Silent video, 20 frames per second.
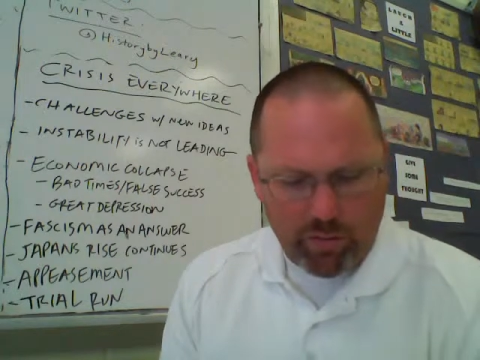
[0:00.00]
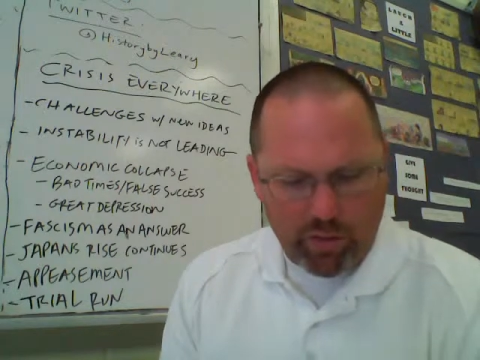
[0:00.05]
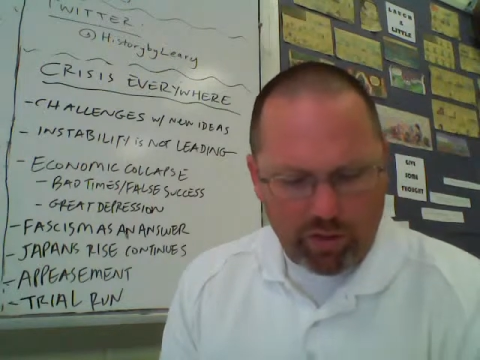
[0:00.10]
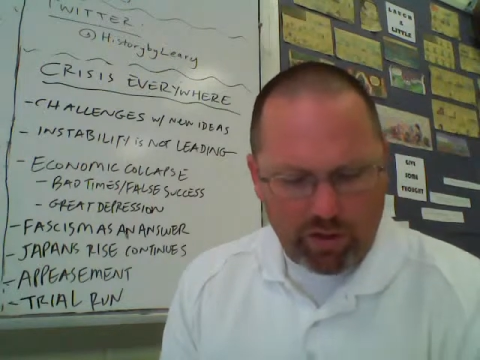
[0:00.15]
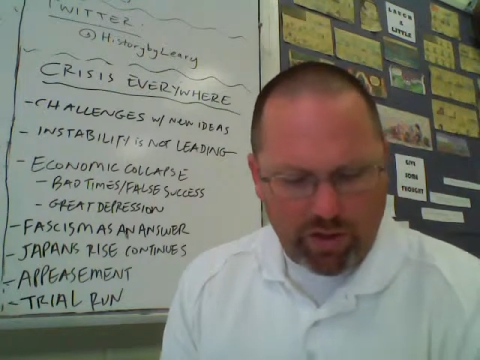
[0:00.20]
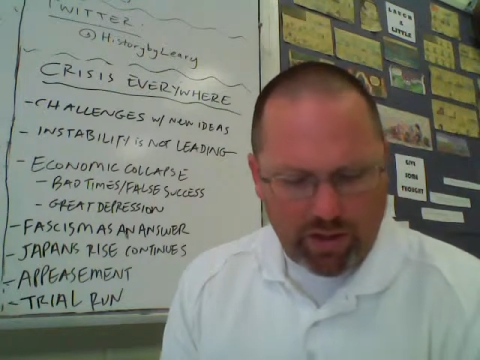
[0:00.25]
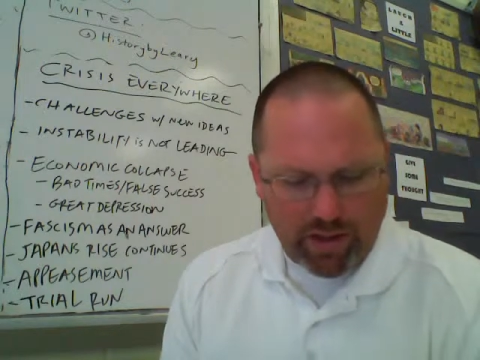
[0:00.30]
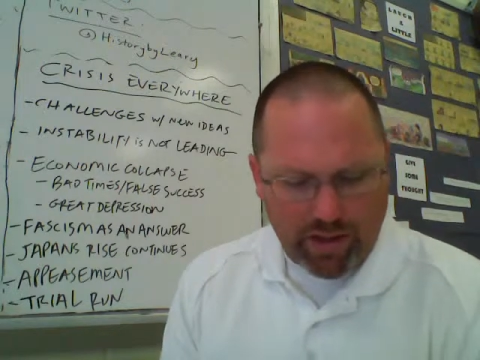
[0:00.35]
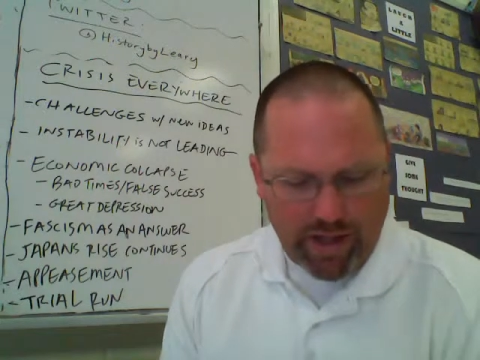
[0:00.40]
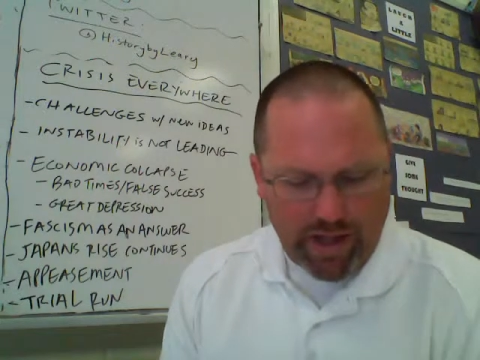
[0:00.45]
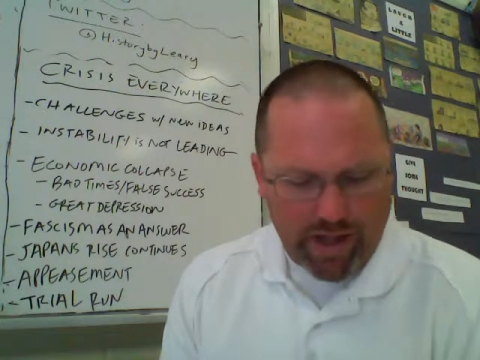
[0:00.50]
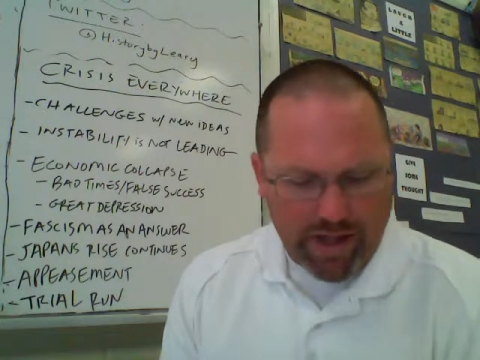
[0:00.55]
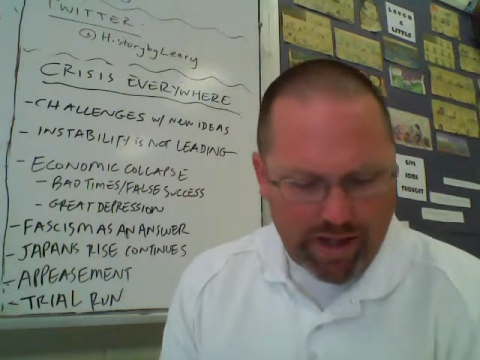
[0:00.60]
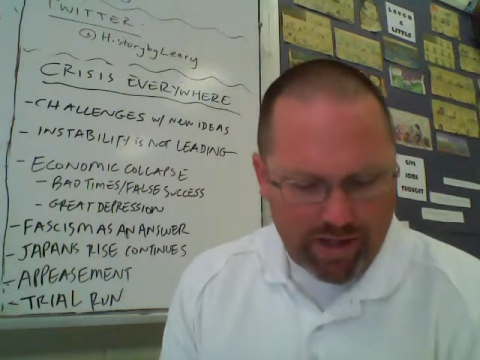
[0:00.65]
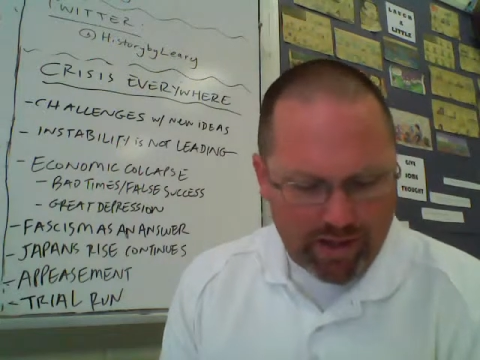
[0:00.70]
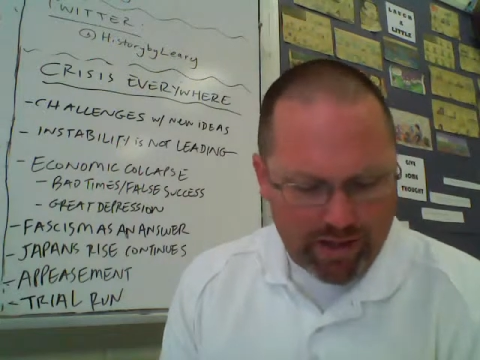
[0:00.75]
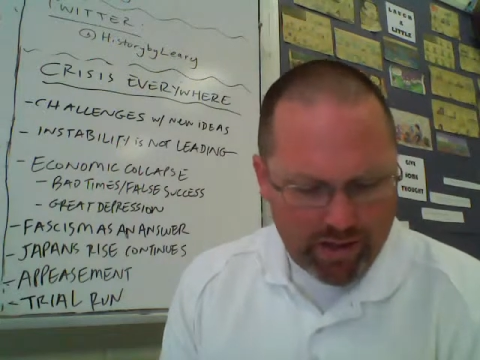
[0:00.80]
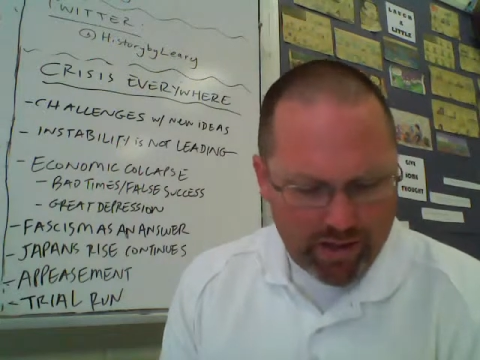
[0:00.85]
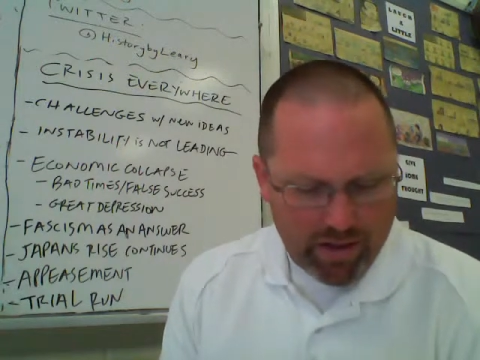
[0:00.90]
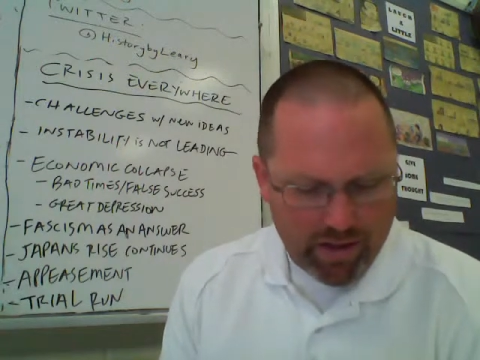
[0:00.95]

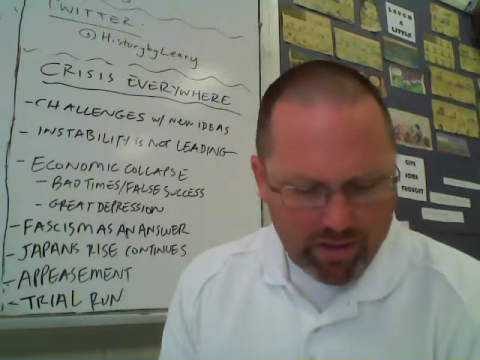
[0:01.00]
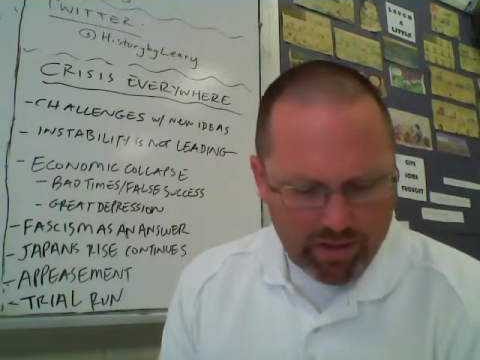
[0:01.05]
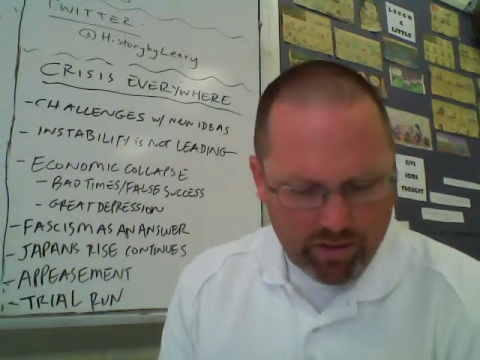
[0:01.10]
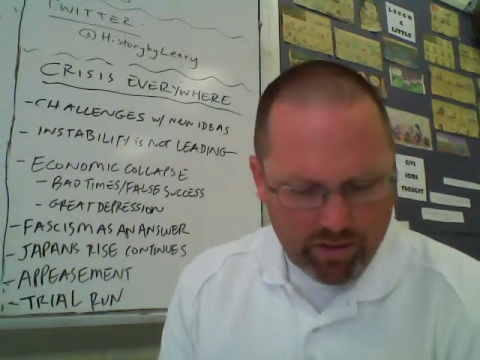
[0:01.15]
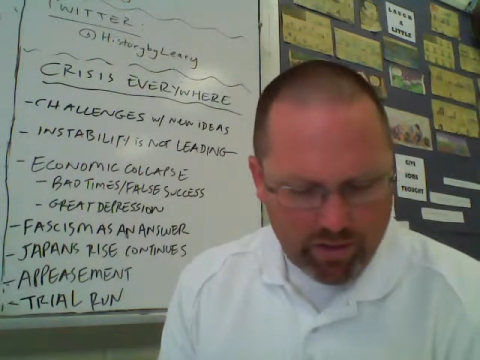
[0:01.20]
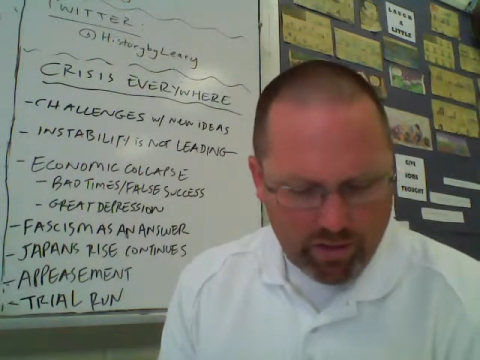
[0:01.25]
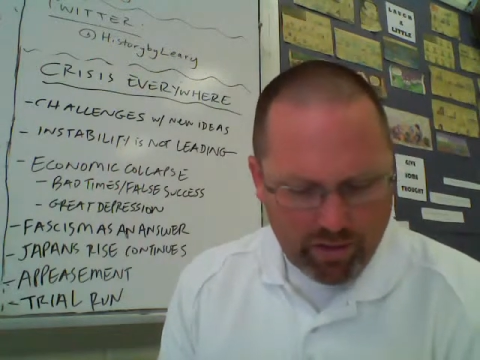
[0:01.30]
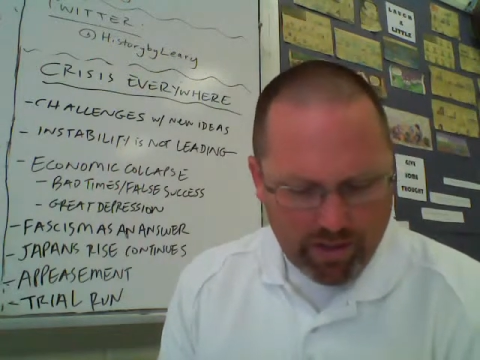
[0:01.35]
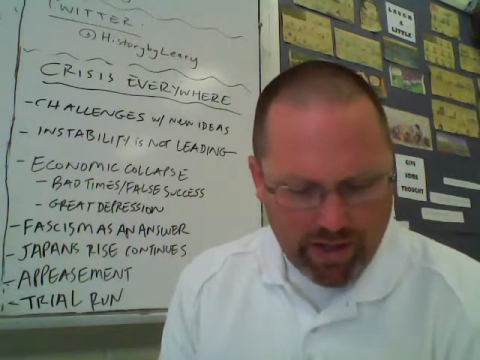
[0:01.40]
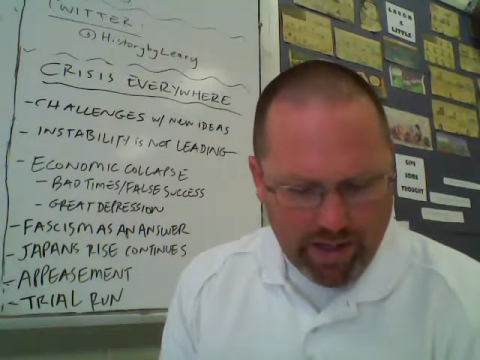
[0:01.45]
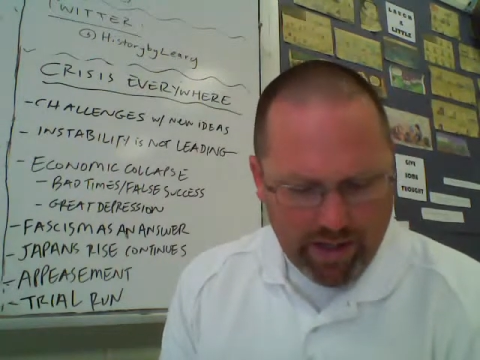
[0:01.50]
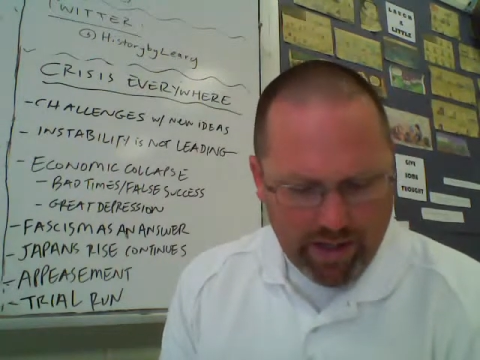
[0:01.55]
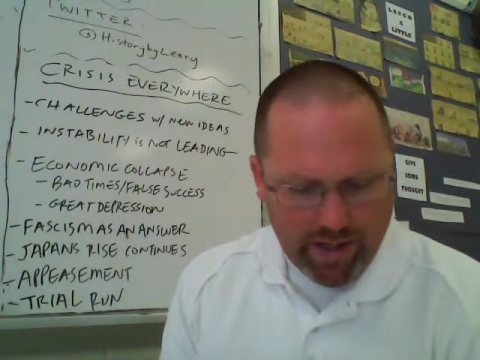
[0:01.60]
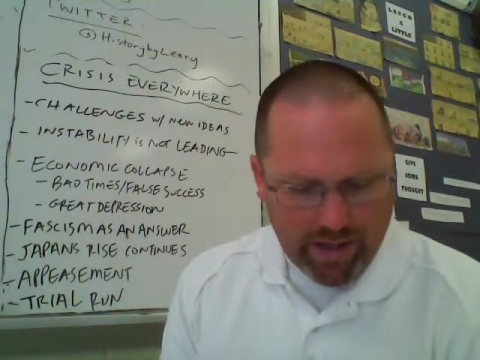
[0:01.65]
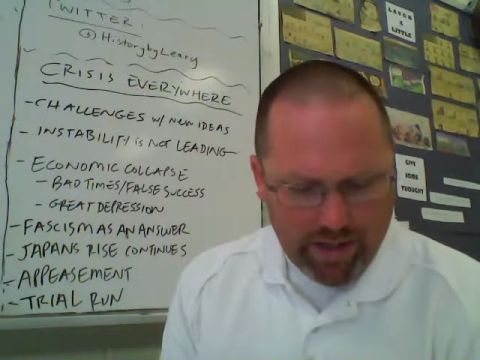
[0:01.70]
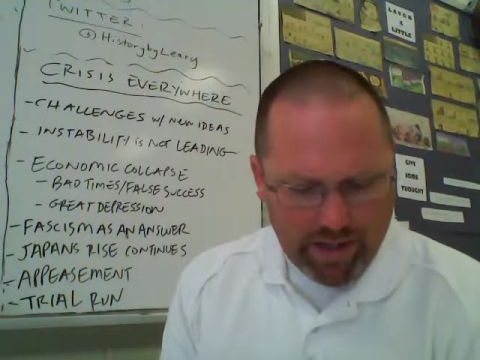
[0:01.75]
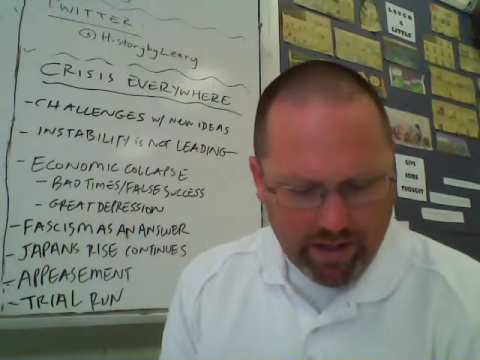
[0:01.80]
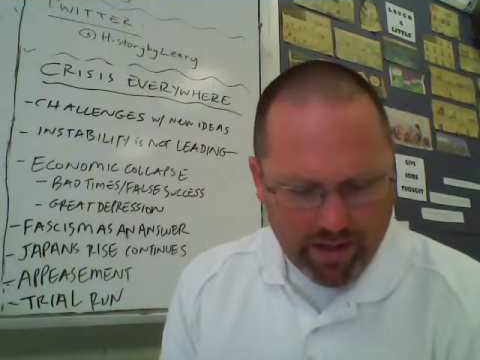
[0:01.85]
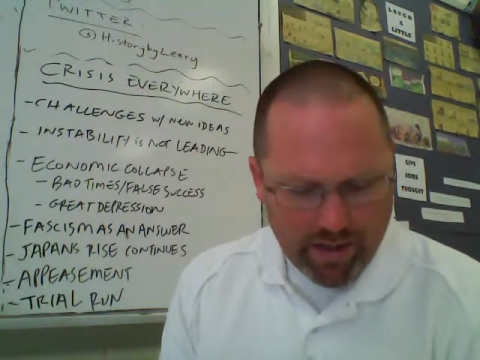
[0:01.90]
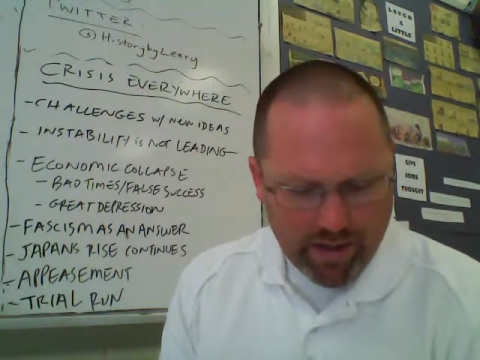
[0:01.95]
Mussolini to
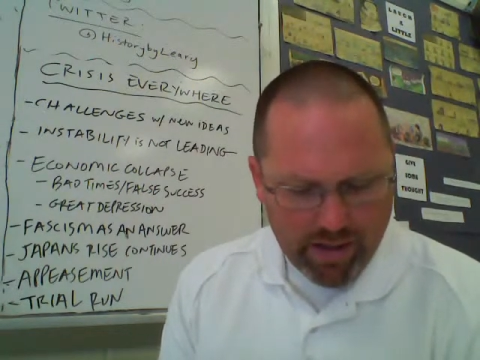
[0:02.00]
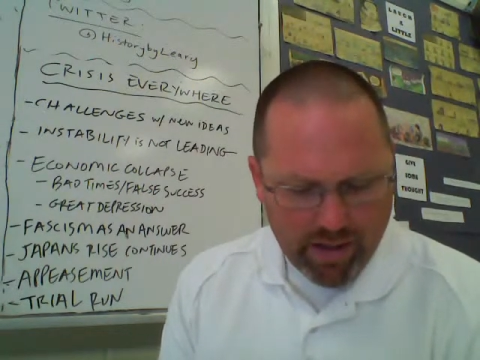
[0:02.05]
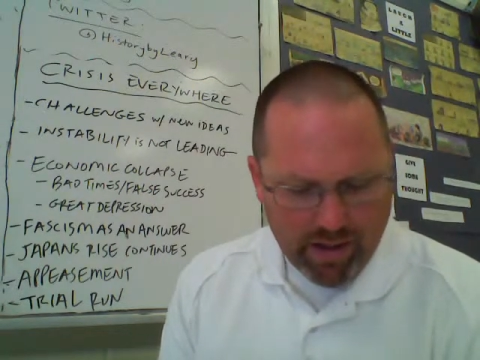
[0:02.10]
lead